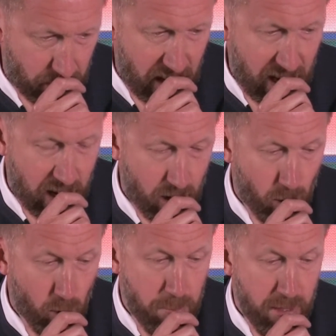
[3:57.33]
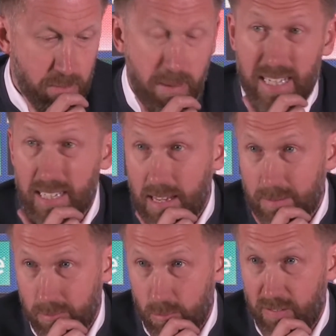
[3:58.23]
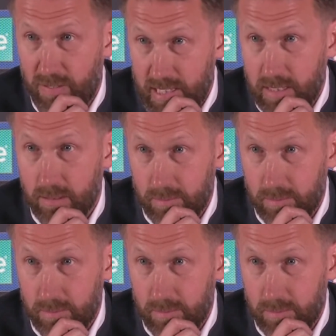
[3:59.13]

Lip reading: Yeah, all but Mendy were fit.